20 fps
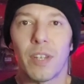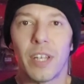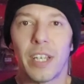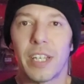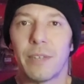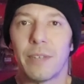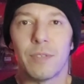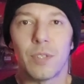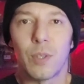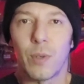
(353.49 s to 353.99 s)
Like
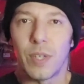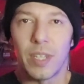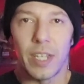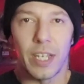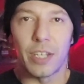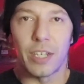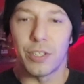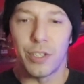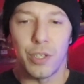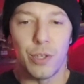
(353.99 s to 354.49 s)
it was only
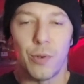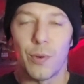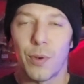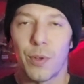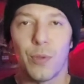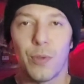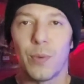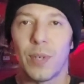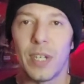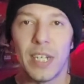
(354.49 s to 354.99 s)
like a two or
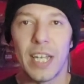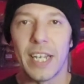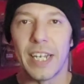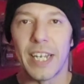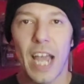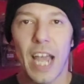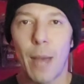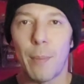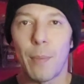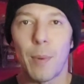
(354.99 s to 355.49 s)
three day
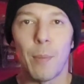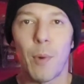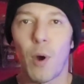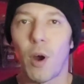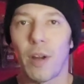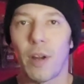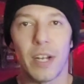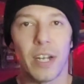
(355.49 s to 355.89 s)
gap apart.